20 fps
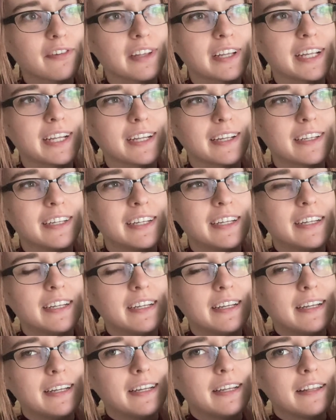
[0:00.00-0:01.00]
like
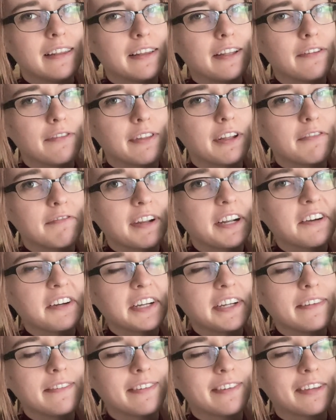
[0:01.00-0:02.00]
they're
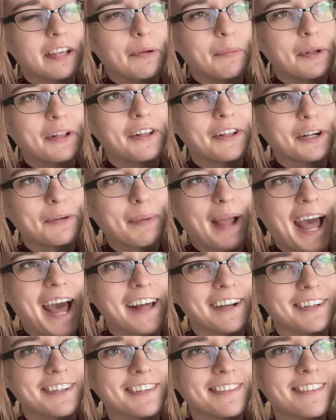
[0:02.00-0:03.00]
very similar
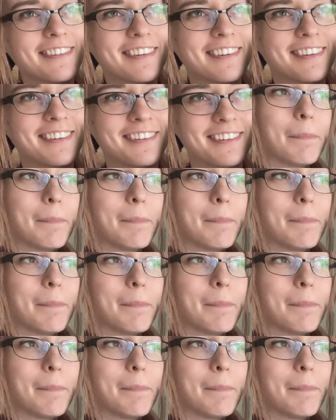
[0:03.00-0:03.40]
patterns,